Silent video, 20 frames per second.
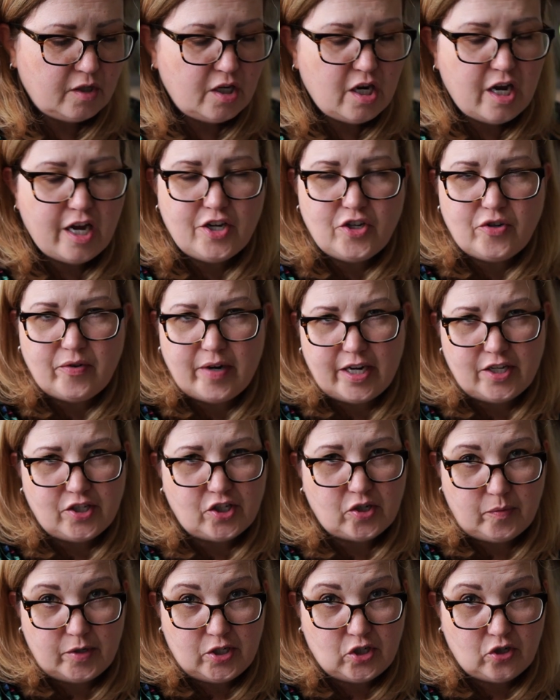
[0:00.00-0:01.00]
entree, and
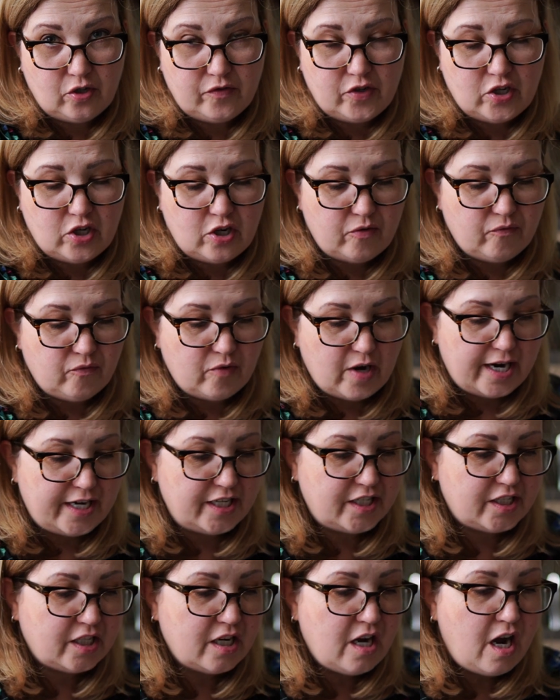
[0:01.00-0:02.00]
so we served it on
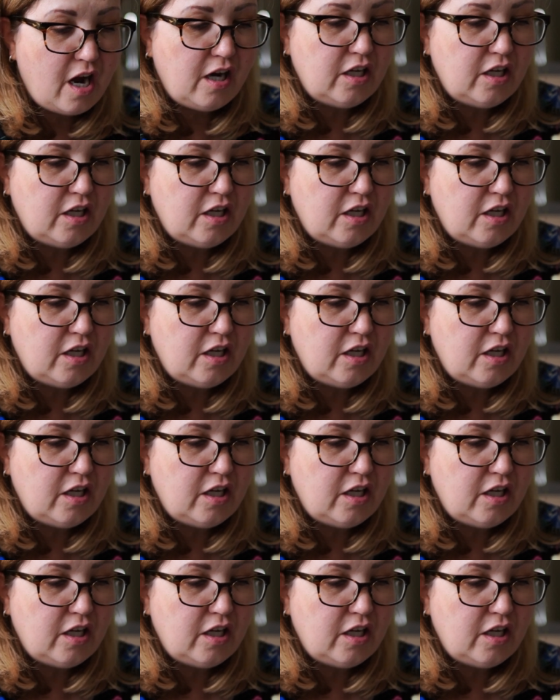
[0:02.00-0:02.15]
rice.